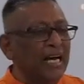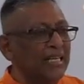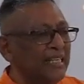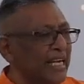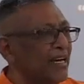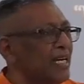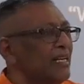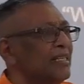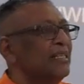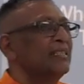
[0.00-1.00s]
And
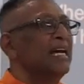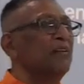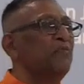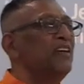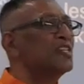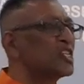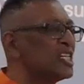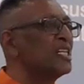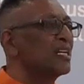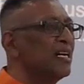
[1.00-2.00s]
there, that fish
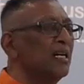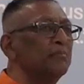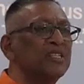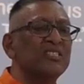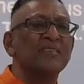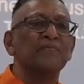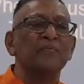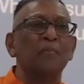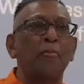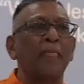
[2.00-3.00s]
comes.
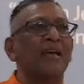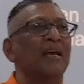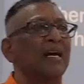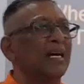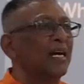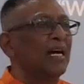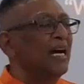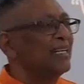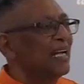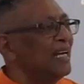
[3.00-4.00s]

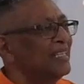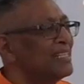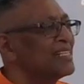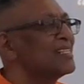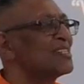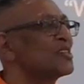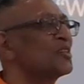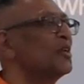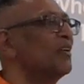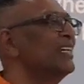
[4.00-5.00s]
And this is a
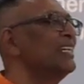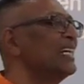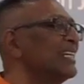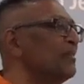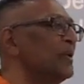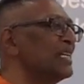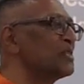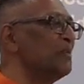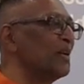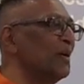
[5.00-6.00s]
story that we
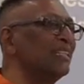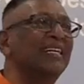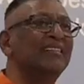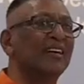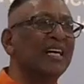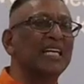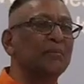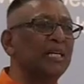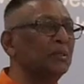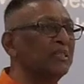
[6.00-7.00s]
could spend all day talking
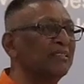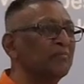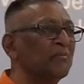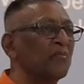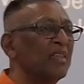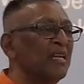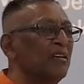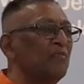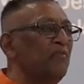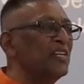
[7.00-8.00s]
about.
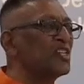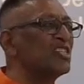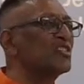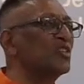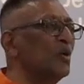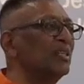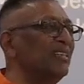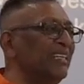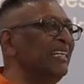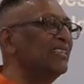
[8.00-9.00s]
Fishes don't
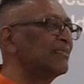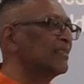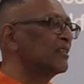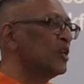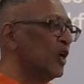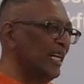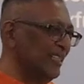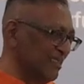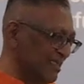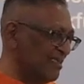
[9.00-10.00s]
eat
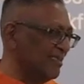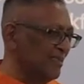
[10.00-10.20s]
coins.